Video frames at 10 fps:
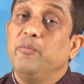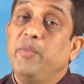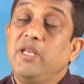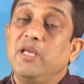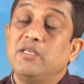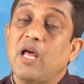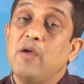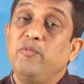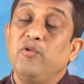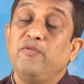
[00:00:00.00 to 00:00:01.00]
many a
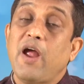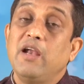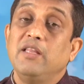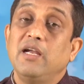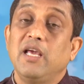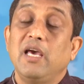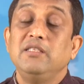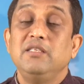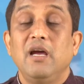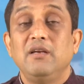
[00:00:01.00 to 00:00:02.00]
time you will find that
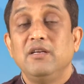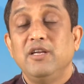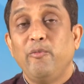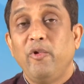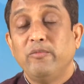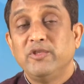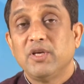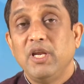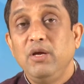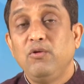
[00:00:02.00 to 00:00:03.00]
NCERT develops
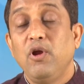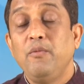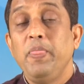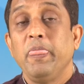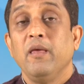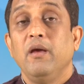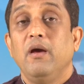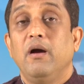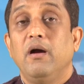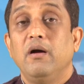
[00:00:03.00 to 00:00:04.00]
curriculum
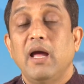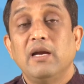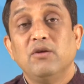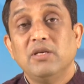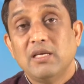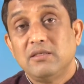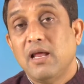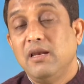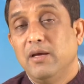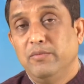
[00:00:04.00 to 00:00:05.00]
at the
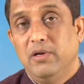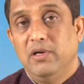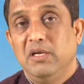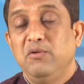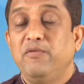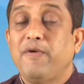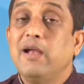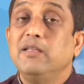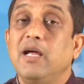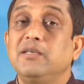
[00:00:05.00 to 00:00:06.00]
national level. You will
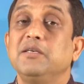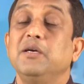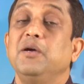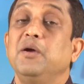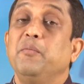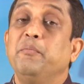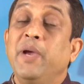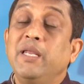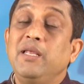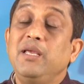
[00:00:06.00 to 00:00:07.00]
find that
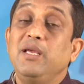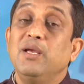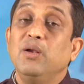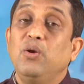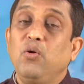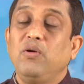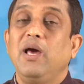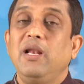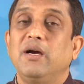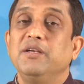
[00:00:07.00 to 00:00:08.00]
many
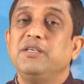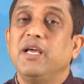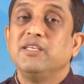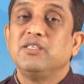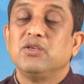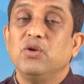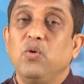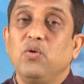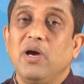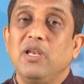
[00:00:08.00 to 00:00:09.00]
local content,
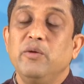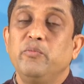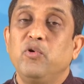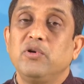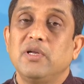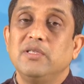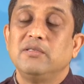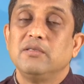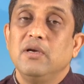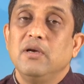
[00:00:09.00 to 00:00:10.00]
local
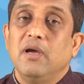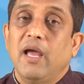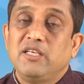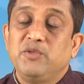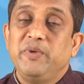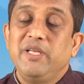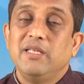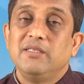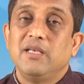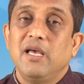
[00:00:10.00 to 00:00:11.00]
importance,
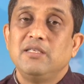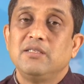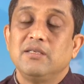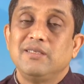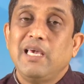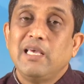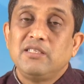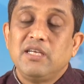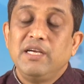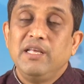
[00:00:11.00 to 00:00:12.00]
experiences, case
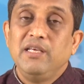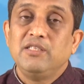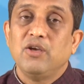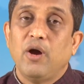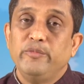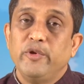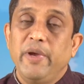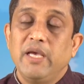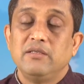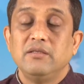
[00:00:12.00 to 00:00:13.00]
studies,
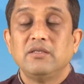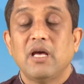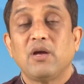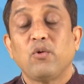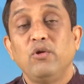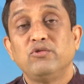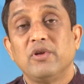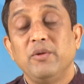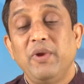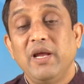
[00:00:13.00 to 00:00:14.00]
observations are also
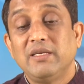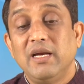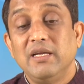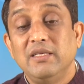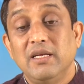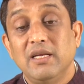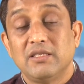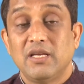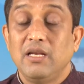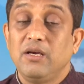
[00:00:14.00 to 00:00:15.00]
reflected in a
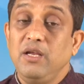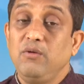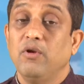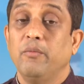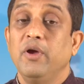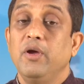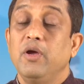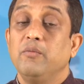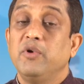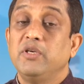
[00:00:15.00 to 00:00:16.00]
national curriculum.
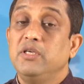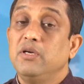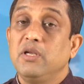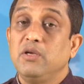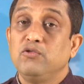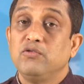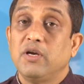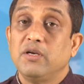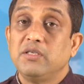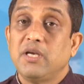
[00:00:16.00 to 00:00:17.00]
But here you should
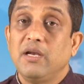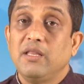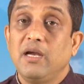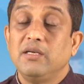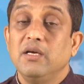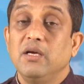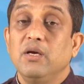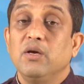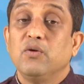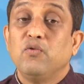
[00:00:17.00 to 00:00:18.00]
understand that
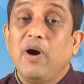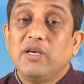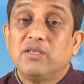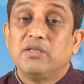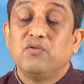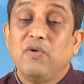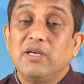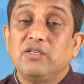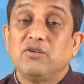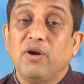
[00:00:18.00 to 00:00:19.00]
what
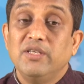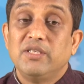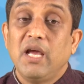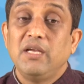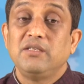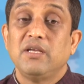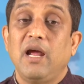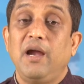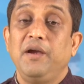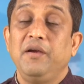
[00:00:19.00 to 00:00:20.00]
content
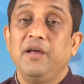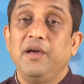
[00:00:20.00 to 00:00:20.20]
and